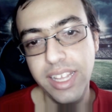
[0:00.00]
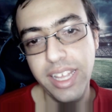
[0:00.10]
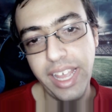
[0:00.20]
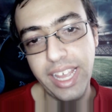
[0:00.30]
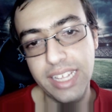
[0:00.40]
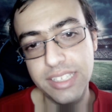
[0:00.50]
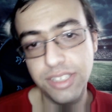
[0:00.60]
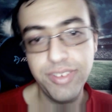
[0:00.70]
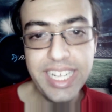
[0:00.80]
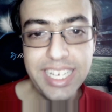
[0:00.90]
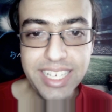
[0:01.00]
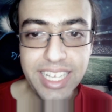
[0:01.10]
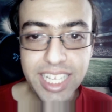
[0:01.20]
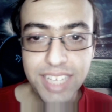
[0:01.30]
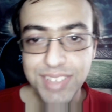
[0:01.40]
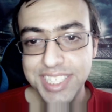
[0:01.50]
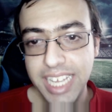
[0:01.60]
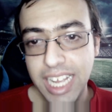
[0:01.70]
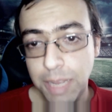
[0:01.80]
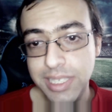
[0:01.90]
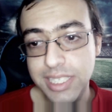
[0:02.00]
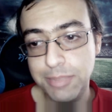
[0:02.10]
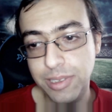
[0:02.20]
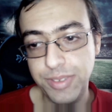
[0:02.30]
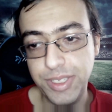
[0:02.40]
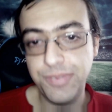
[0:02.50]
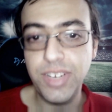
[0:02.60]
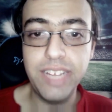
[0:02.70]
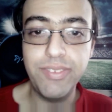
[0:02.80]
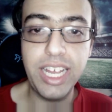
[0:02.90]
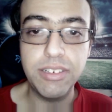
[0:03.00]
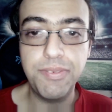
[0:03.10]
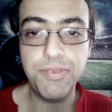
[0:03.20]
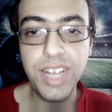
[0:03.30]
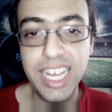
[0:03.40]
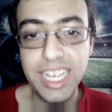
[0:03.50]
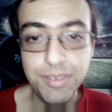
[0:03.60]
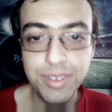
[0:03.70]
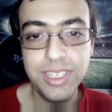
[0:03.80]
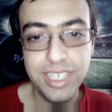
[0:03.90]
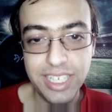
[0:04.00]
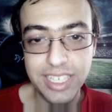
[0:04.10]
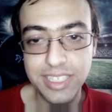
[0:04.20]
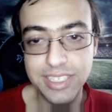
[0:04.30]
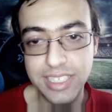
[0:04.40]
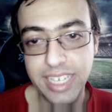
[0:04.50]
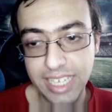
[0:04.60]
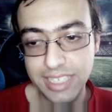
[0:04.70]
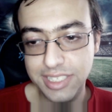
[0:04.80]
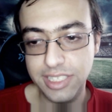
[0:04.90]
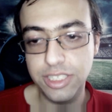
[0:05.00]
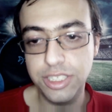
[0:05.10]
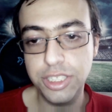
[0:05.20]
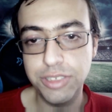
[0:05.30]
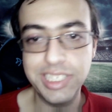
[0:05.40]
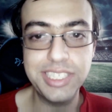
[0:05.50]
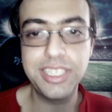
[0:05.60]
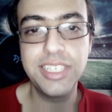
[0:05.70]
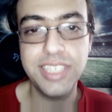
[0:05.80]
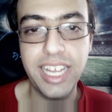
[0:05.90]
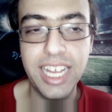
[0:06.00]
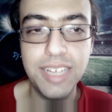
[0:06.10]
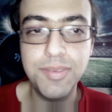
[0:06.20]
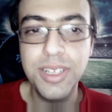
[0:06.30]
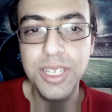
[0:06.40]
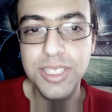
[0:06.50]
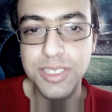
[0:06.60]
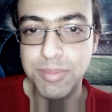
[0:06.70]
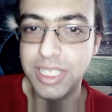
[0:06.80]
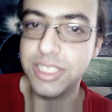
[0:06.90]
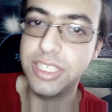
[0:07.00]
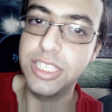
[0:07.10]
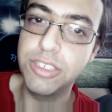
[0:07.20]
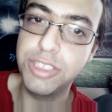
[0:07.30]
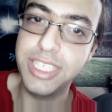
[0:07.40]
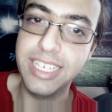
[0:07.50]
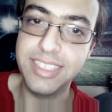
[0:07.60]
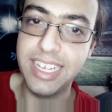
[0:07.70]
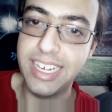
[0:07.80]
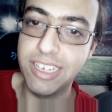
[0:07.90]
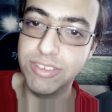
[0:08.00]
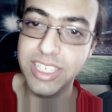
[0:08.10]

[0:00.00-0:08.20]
And the rating I give this app is a perfect 5 out of 5. It is an excellent choice to have, so make sure you go check that out.